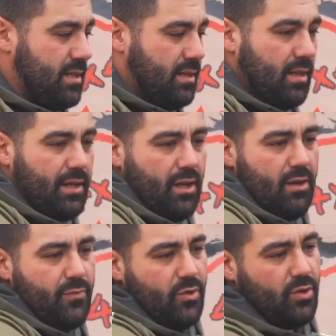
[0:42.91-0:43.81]
I'm going to
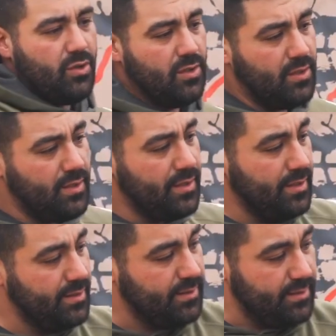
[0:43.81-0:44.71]
go
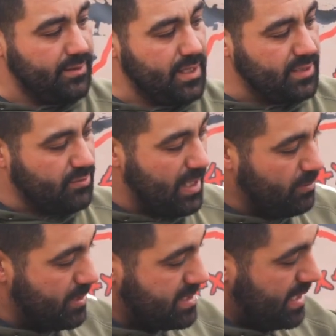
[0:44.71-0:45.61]
for these
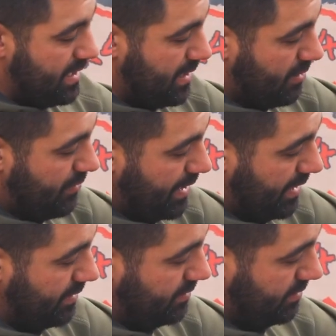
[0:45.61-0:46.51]
round ones here that are
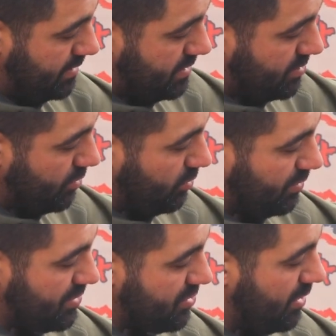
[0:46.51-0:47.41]
already installed
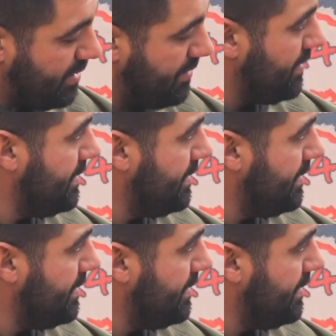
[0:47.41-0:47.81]
on the side,